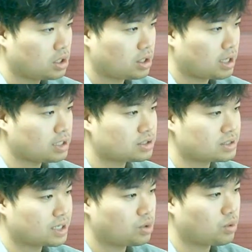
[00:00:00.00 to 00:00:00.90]
and a
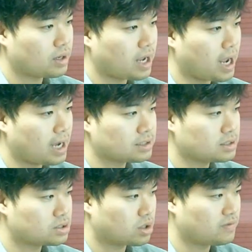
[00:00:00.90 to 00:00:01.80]
secure
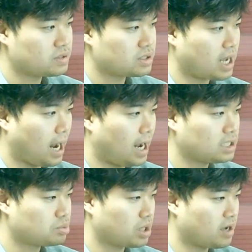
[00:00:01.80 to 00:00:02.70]
access service
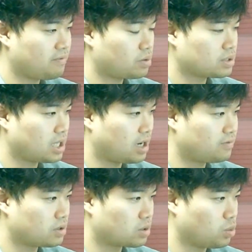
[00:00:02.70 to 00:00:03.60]
edge platform,
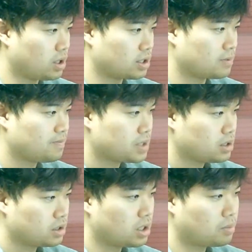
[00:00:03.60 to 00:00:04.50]
Cloudflare One.
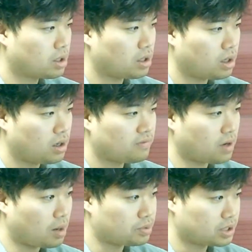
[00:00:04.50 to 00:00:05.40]
The number of
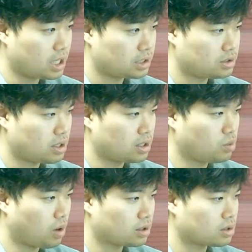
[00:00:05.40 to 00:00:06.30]
application and
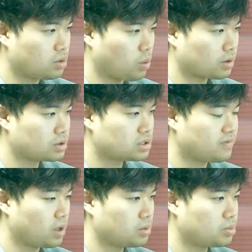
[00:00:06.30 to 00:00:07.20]
workers
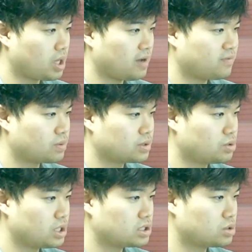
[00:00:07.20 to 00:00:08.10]
development platform
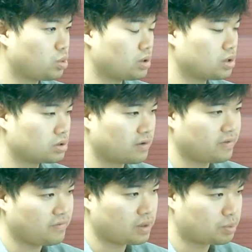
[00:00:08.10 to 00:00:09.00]
increased at
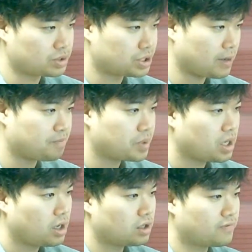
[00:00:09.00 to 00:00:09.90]
150%
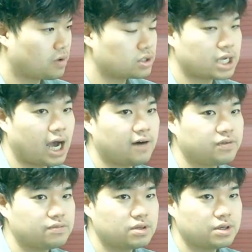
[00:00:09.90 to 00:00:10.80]
the first half
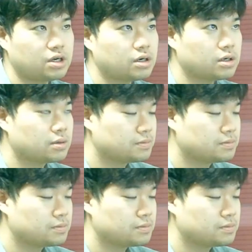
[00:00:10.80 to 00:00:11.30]
of the year,